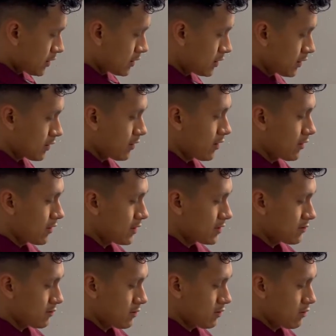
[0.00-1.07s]
hook on this
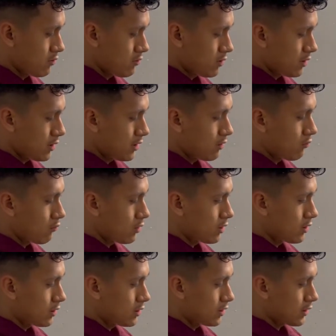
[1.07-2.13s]
one. You only need one
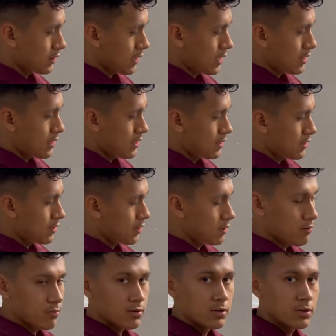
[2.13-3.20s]
hook, and then the other
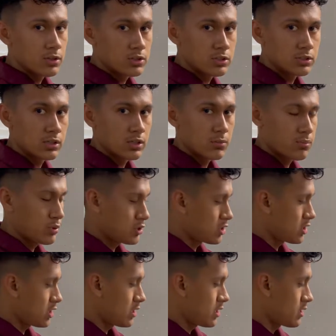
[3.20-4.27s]
one you're just gonna push
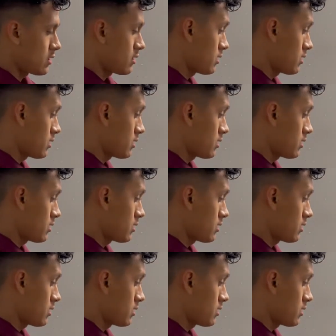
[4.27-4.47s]
in.